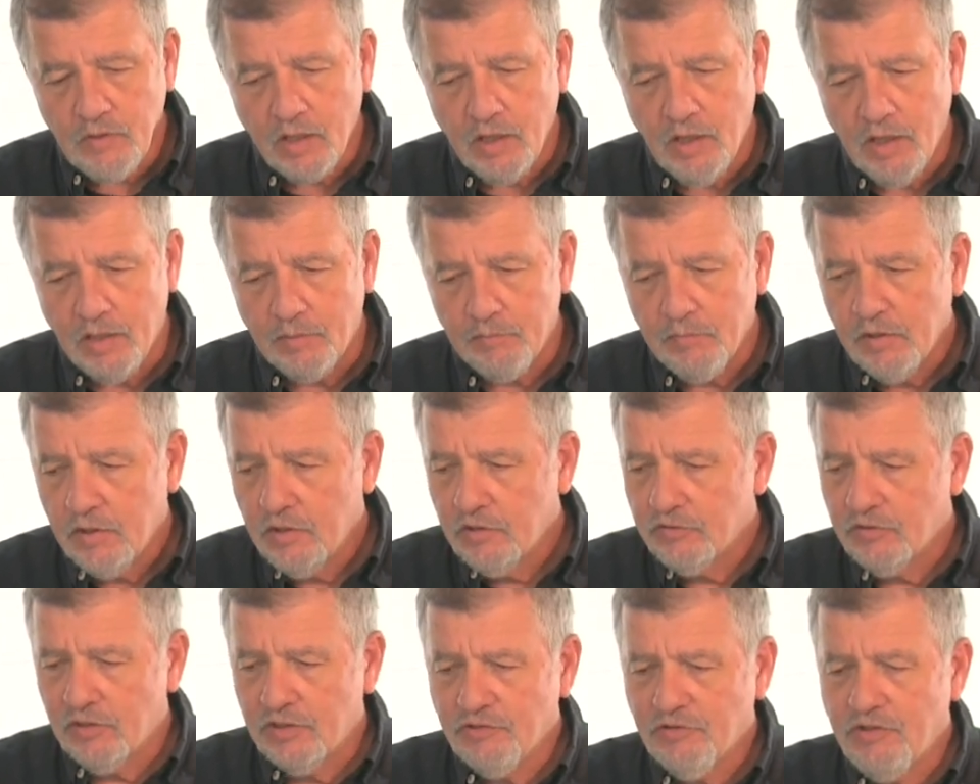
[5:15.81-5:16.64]

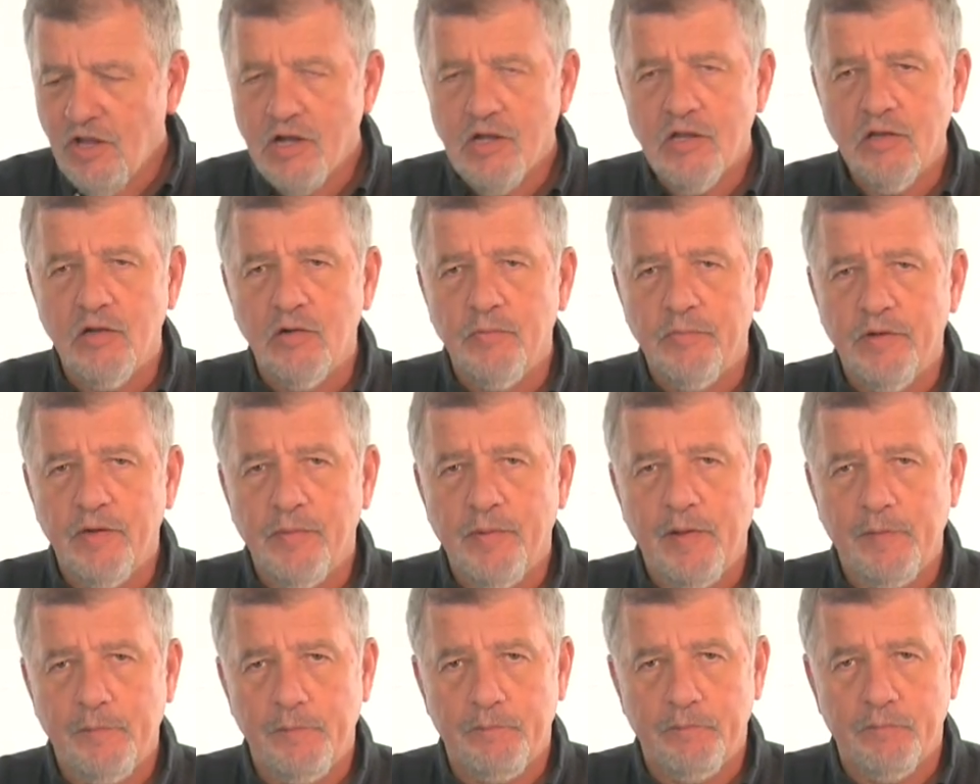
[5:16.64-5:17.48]
So let's talk a little bit
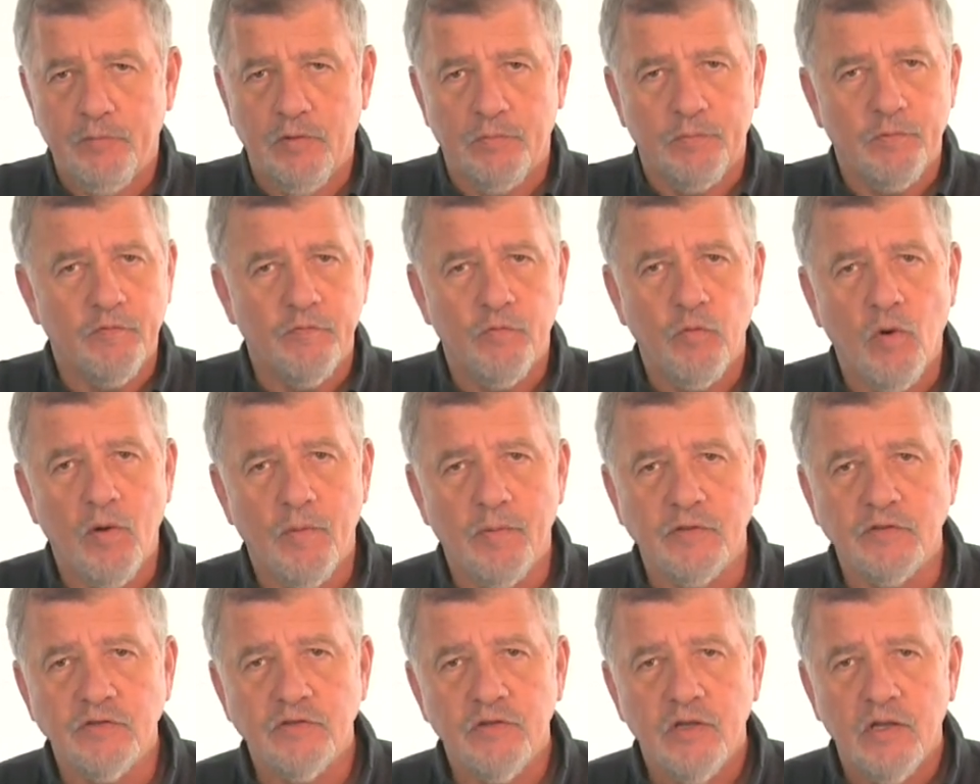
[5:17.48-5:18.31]
about the
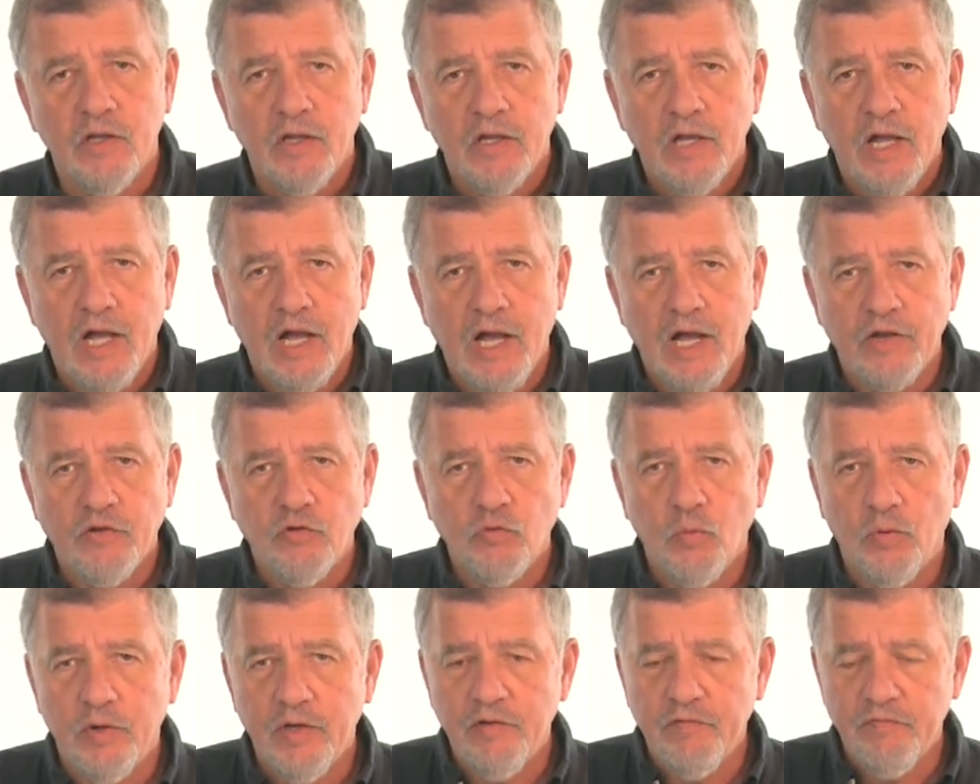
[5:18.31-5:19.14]
performance.
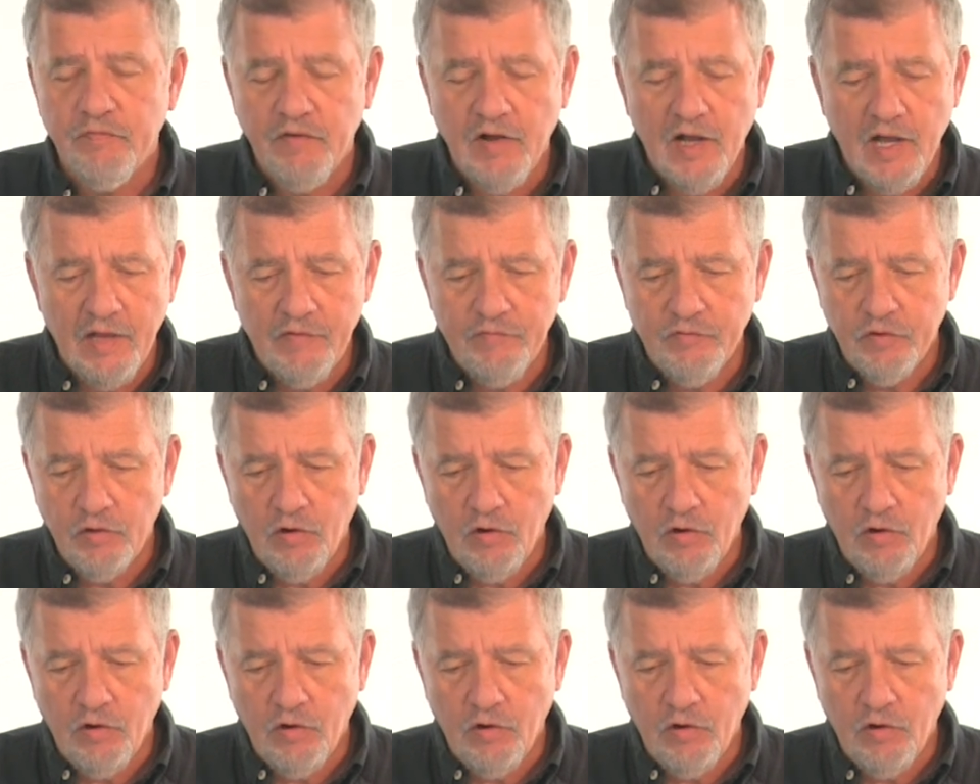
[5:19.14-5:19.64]
25